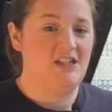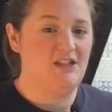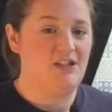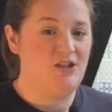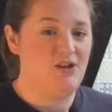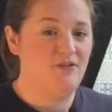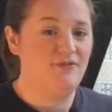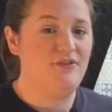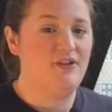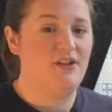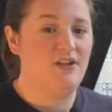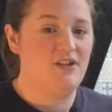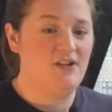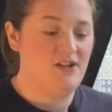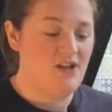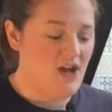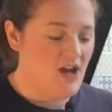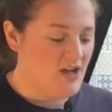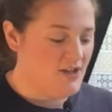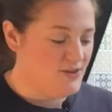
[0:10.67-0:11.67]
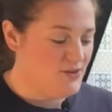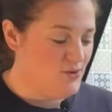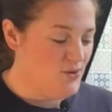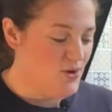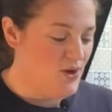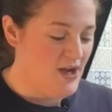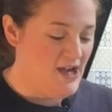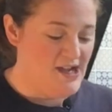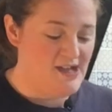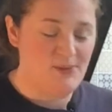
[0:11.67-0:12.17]
in the oven, I
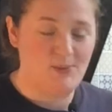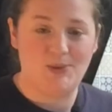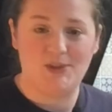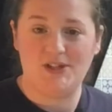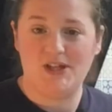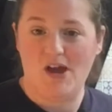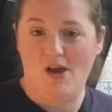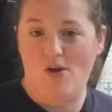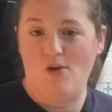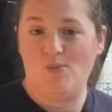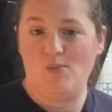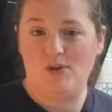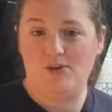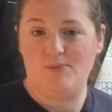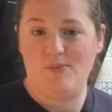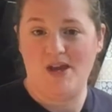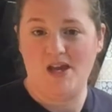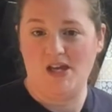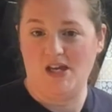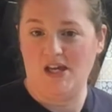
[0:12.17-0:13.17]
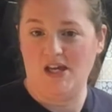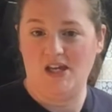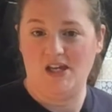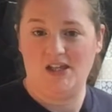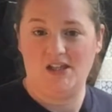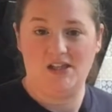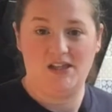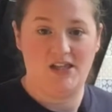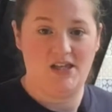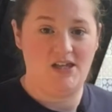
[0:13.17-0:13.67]
thought I would get on with
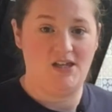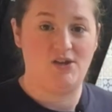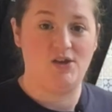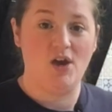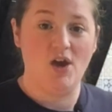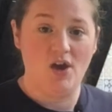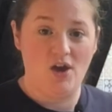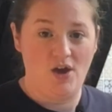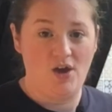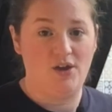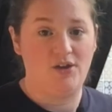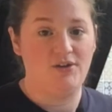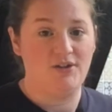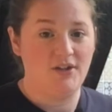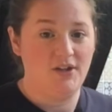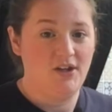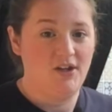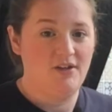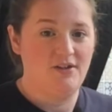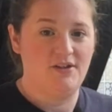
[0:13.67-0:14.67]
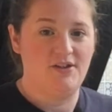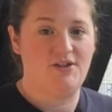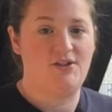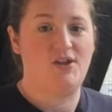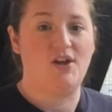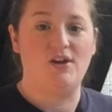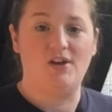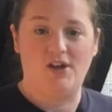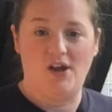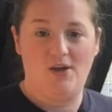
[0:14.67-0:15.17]
making the curd that's
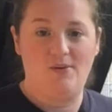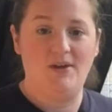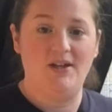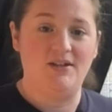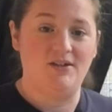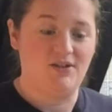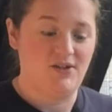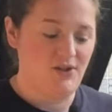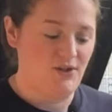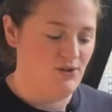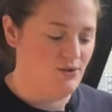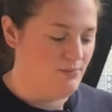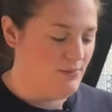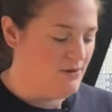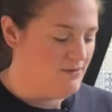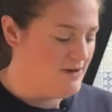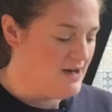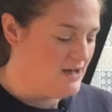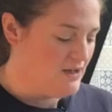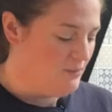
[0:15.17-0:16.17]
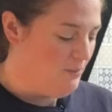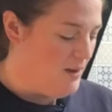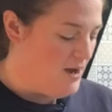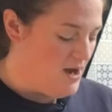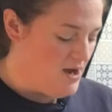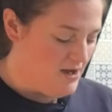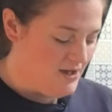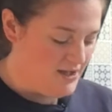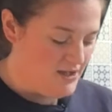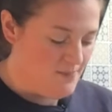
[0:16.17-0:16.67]
going to go into the meringue
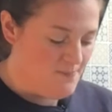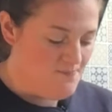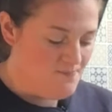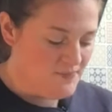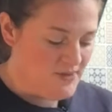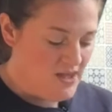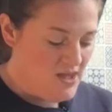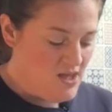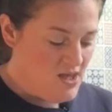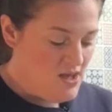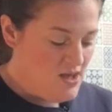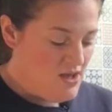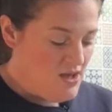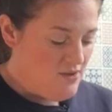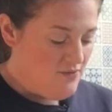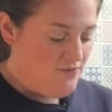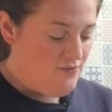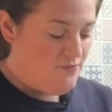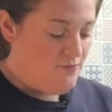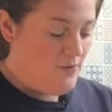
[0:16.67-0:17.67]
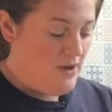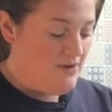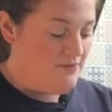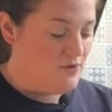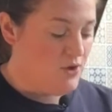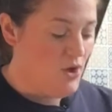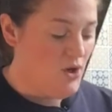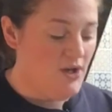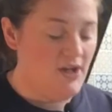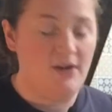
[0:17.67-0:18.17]
pie. I've
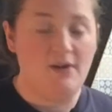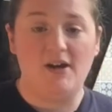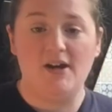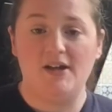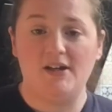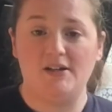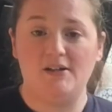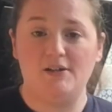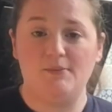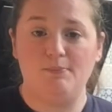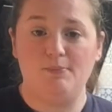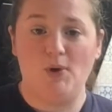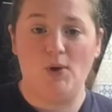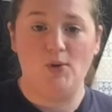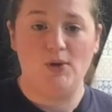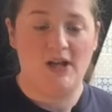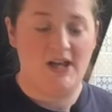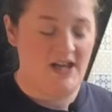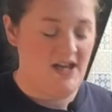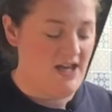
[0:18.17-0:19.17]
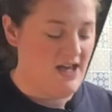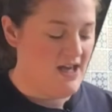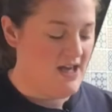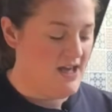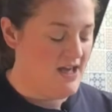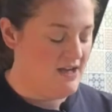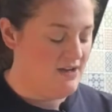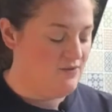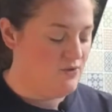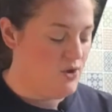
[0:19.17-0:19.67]
got a bowl here
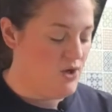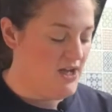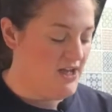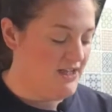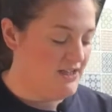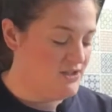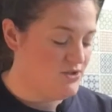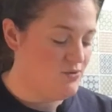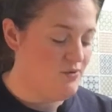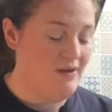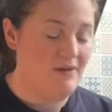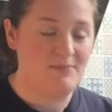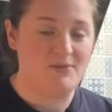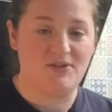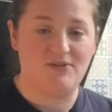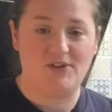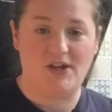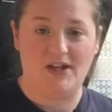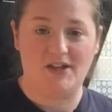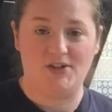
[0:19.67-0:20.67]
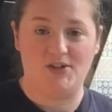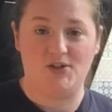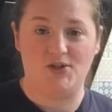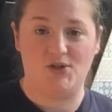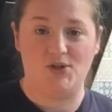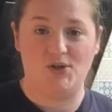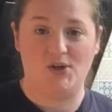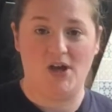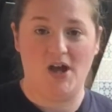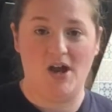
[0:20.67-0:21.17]
and I've got 80 grams of caster
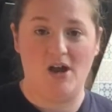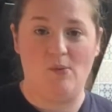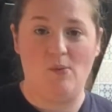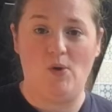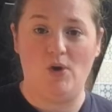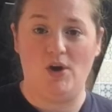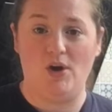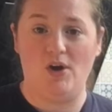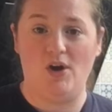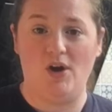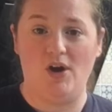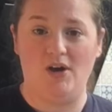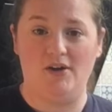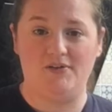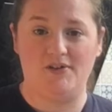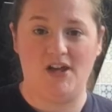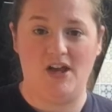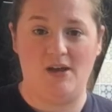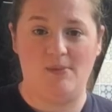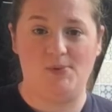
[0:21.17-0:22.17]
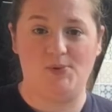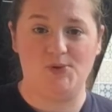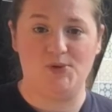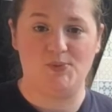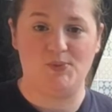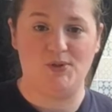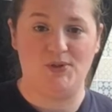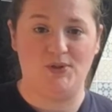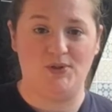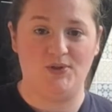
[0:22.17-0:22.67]
sugar and 1.5
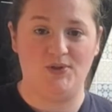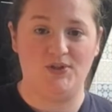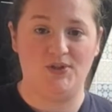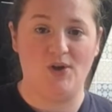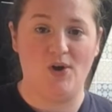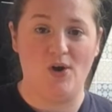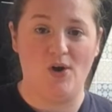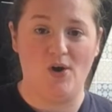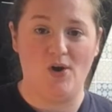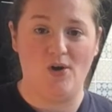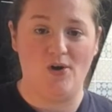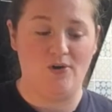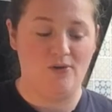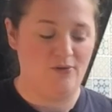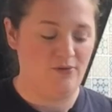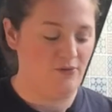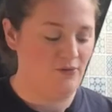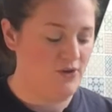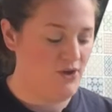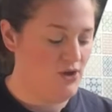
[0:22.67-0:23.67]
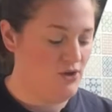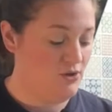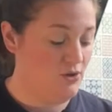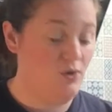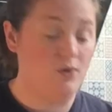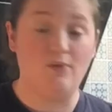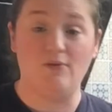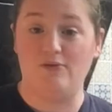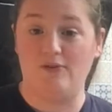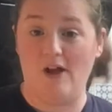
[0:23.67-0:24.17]
tablespoons of
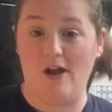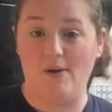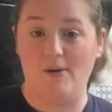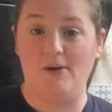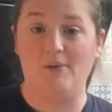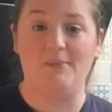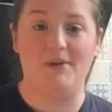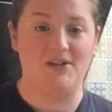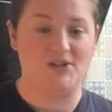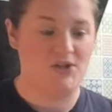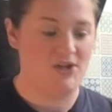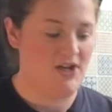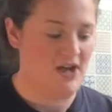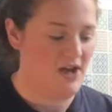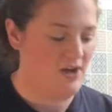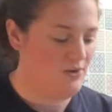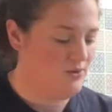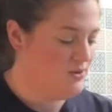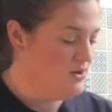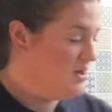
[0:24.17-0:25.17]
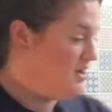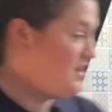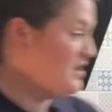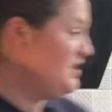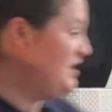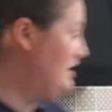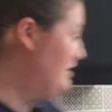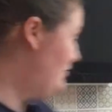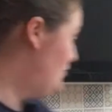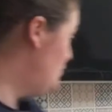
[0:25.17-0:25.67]
corn flour measured out. I've